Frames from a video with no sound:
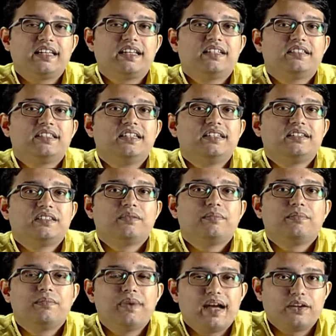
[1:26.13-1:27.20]
a theater
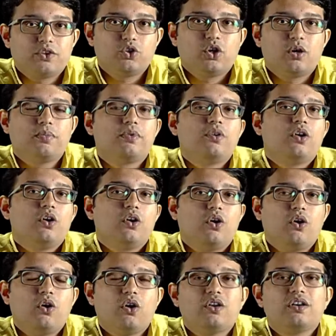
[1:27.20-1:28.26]
backdrop
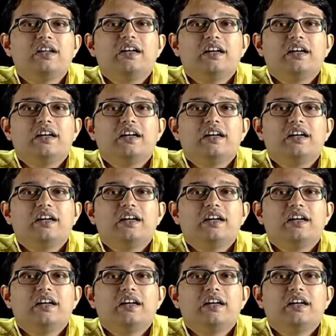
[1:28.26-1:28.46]
or